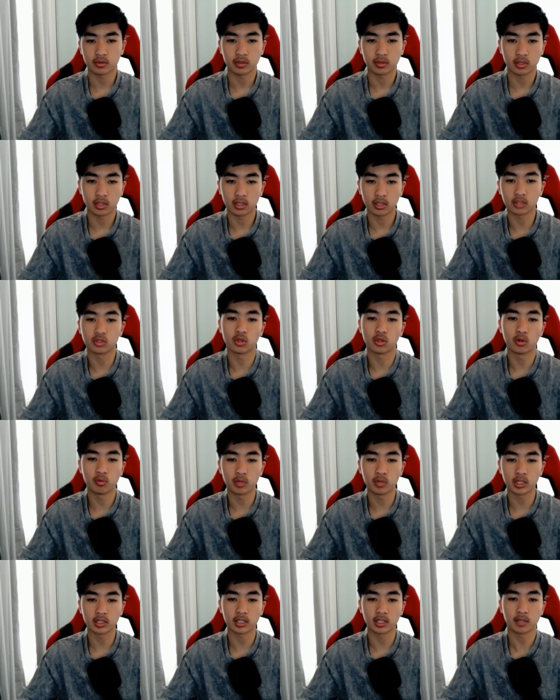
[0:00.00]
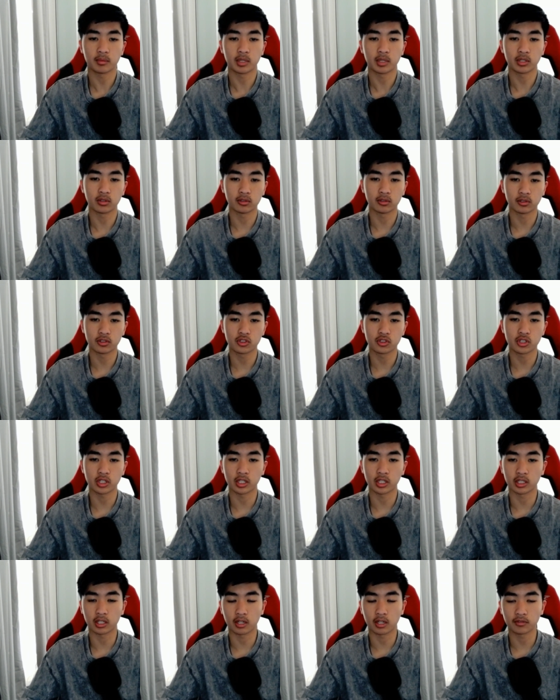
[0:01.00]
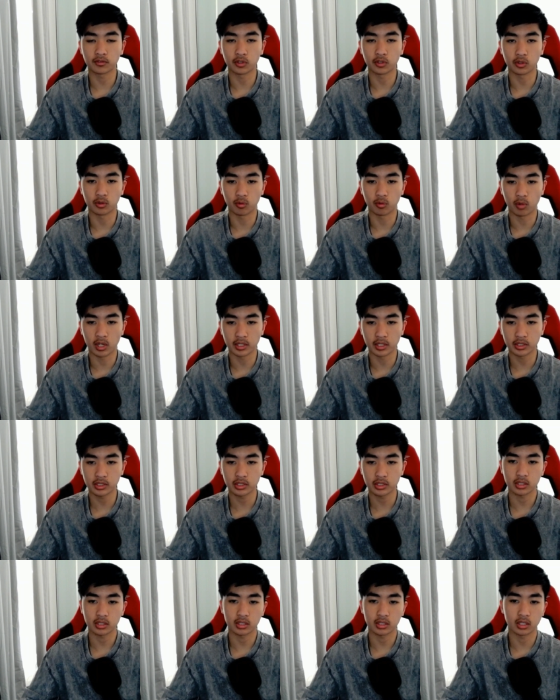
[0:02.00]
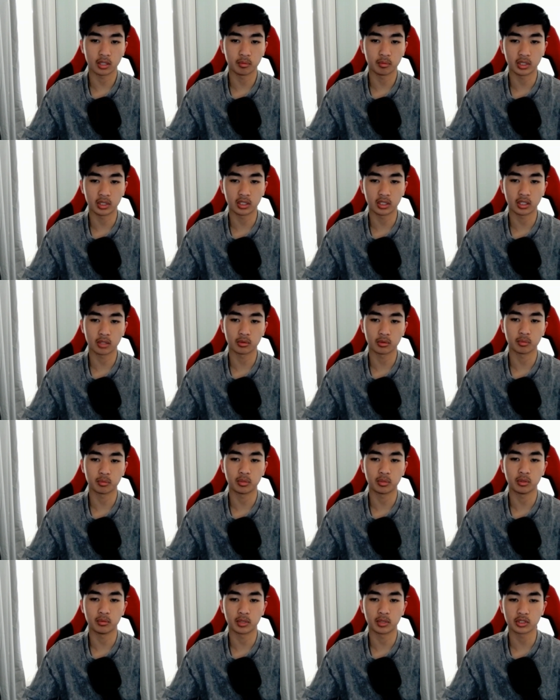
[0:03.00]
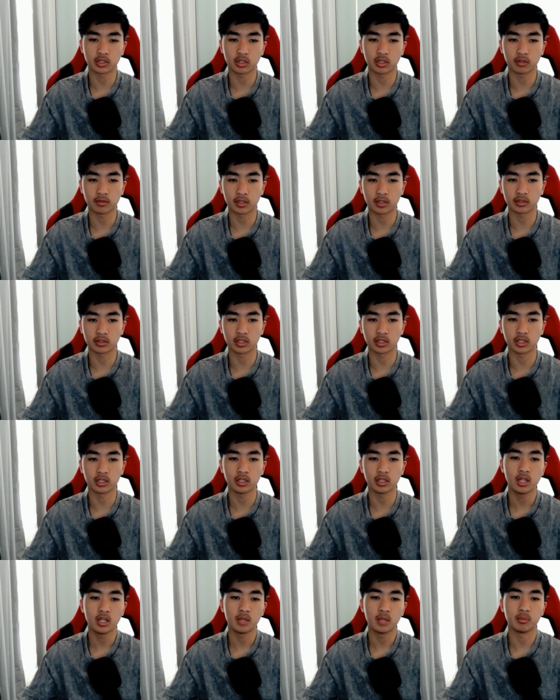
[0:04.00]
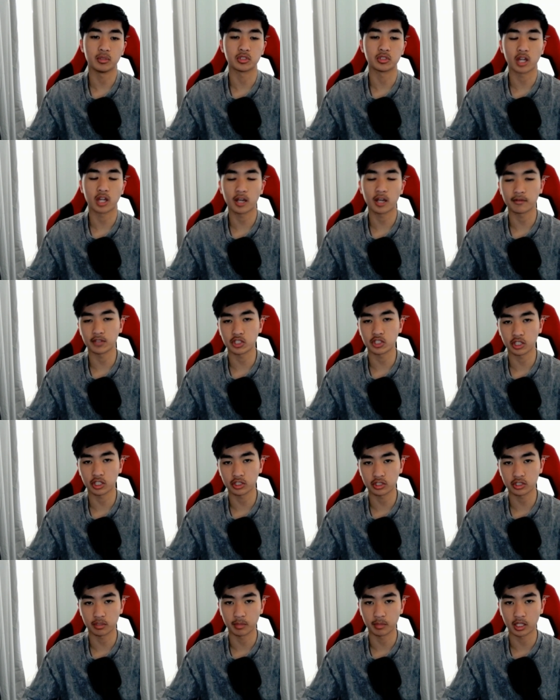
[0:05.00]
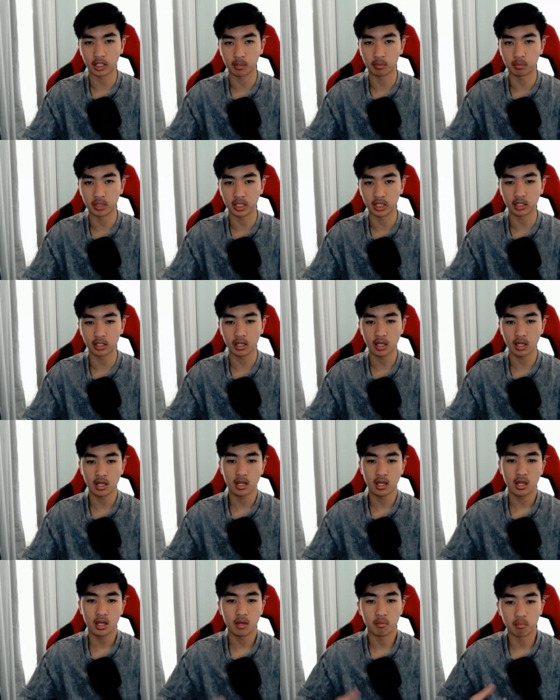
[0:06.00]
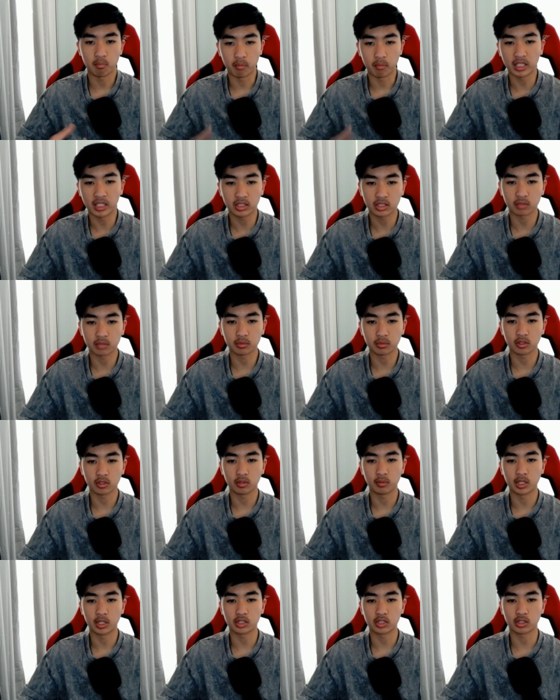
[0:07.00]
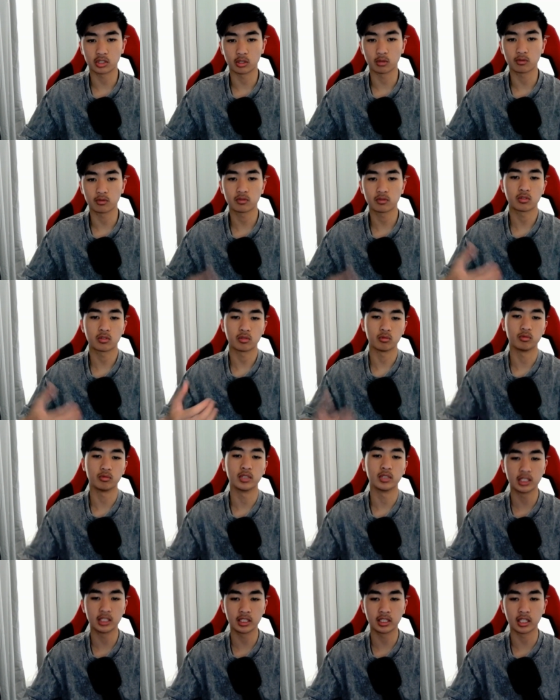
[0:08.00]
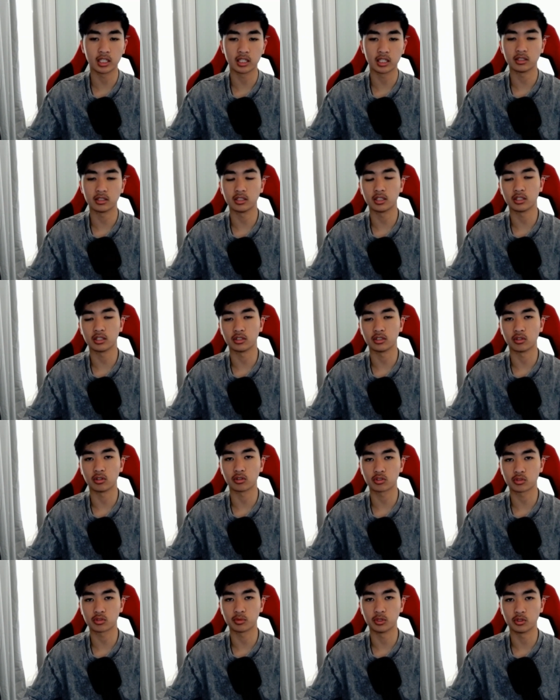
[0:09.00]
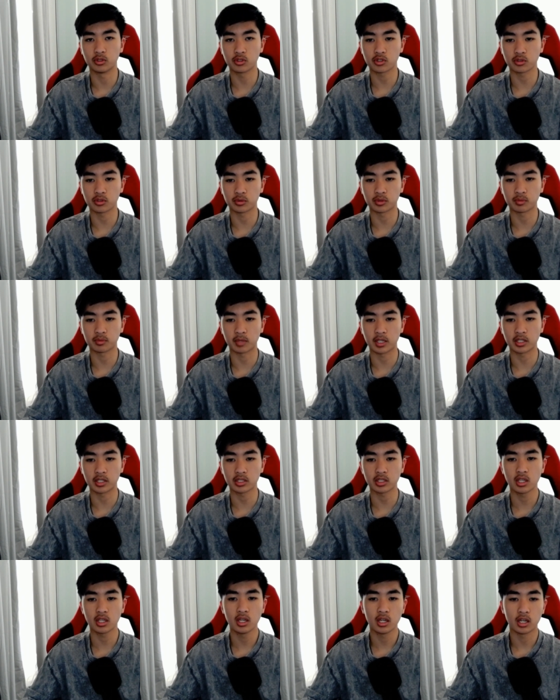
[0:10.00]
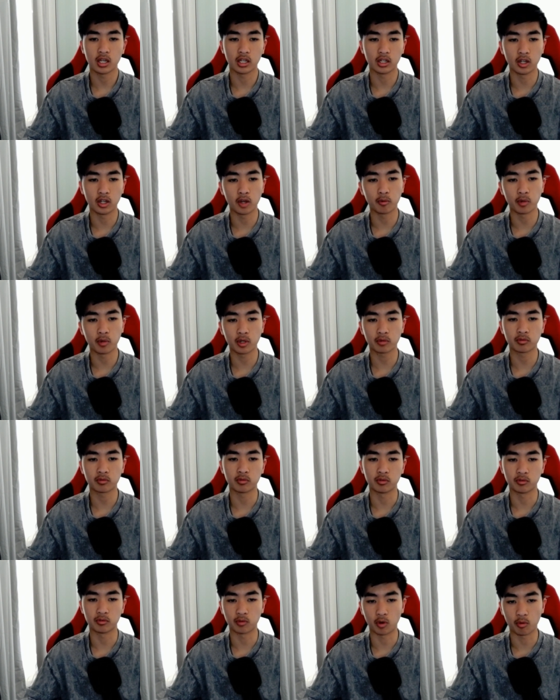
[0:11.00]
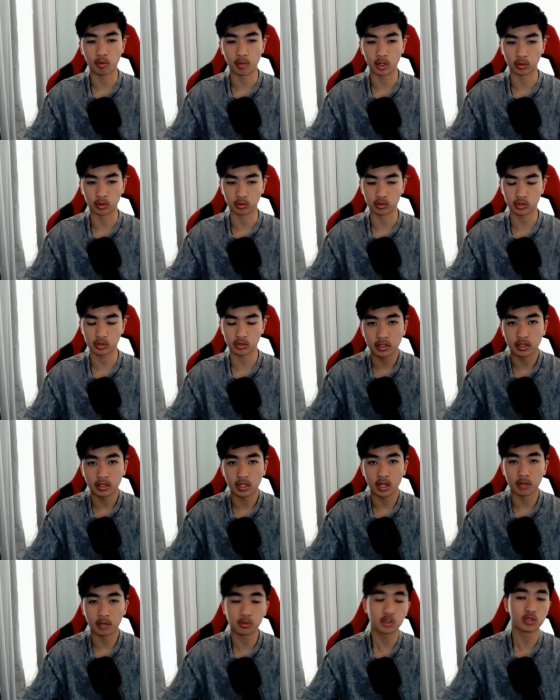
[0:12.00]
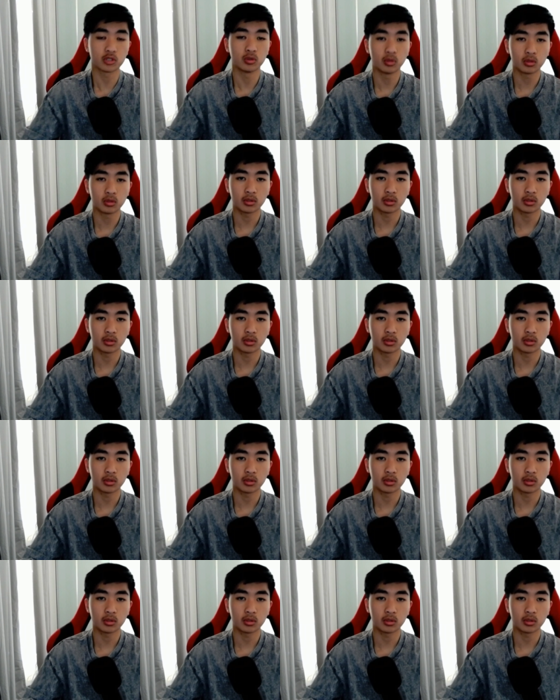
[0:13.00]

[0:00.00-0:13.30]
I don't want to let my knowledge and life go to waste, and being able to put myself out there means I have a chance to make it big, make something of myself, really get in there in the entrepreneurship space, and network with role models. I'm sure